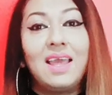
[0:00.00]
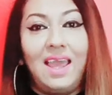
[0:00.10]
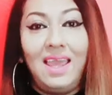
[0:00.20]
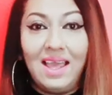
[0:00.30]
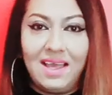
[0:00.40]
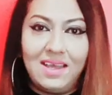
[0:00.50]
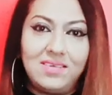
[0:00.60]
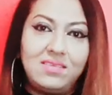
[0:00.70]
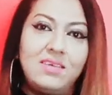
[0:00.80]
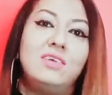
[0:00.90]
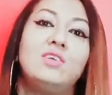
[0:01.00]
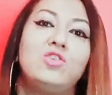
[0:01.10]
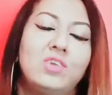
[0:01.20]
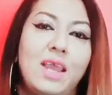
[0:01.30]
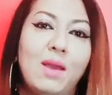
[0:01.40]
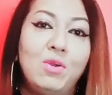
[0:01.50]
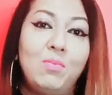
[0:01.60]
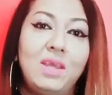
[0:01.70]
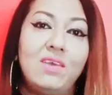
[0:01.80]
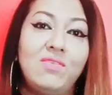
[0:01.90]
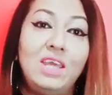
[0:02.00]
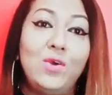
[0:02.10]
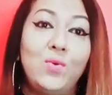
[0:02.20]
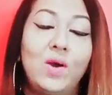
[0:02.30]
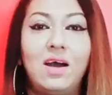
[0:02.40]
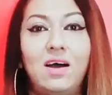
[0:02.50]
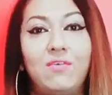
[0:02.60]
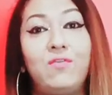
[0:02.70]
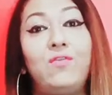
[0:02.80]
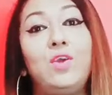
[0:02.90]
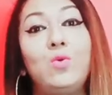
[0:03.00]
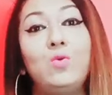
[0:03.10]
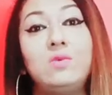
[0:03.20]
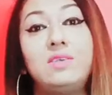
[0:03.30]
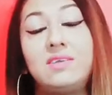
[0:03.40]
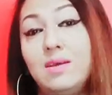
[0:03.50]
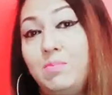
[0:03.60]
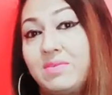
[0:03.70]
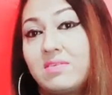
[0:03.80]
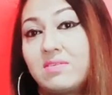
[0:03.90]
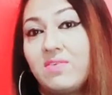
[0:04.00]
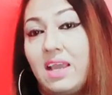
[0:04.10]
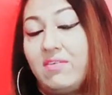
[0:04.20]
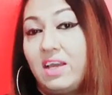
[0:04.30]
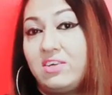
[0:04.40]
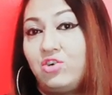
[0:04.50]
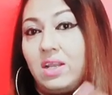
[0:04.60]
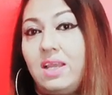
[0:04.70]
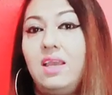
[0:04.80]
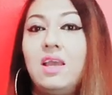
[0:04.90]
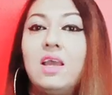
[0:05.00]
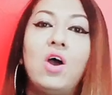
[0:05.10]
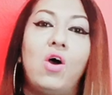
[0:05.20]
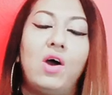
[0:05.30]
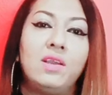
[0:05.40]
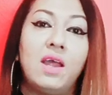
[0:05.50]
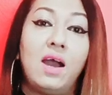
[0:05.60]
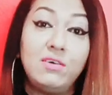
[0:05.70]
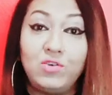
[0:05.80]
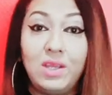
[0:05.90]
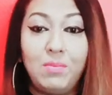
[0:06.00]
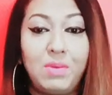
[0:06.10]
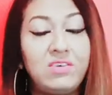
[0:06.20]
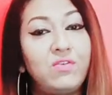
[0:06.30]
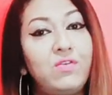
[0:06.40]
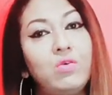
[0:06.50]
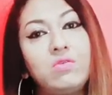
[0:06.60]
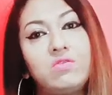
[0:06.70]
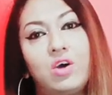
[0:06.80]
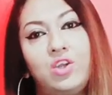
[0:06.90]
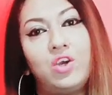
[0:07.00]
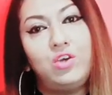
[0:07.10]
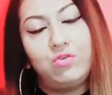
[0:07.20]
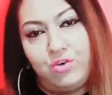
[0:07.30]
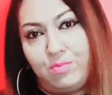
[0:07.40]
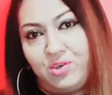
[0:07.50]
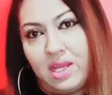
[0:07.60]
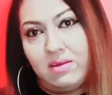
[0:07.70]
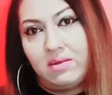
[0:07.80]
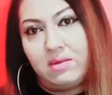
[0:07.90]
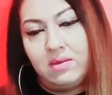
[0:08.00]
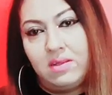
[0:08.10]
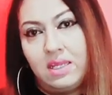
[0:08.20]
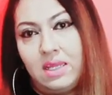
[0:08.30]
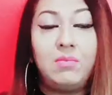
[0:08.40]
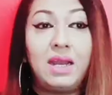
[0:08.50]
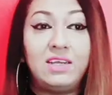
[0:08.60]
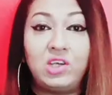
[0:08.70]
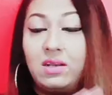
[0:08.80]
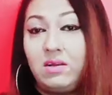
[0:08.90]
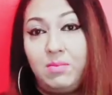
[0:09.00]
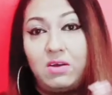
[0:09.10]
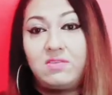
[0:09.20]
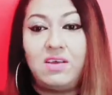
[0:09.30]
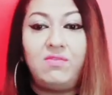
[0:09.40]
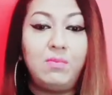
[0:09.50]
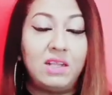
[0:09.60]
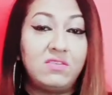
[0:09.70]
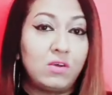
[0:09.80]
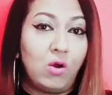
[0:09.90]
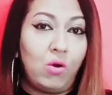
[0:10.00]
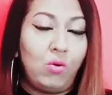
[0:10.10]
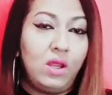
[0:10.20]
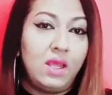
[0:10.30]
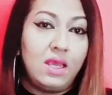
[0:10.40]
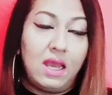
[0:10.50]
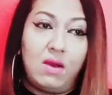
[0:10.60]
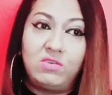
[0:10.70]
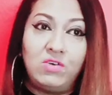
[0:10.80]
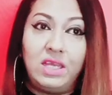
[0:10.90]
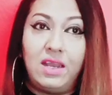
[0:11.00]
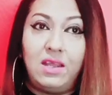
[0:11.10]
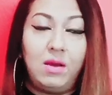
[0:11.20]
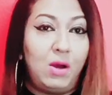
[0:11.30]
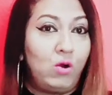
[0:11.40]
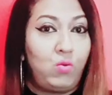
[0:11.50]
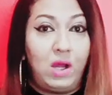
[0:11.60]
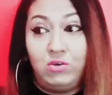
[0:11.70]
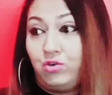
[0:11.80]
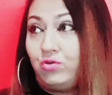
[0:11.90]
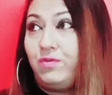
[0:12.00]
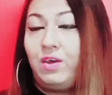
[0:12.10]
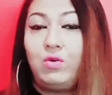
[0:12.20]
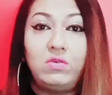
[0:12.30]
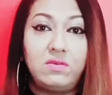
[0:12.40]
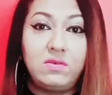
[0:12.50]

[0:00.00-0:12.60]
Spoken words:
Hey guys, today I'm going to be giving you a few tips, five actually, on how to get better views on your YouTube channel. My channel about 7 months ago, I was only getting about one or two views,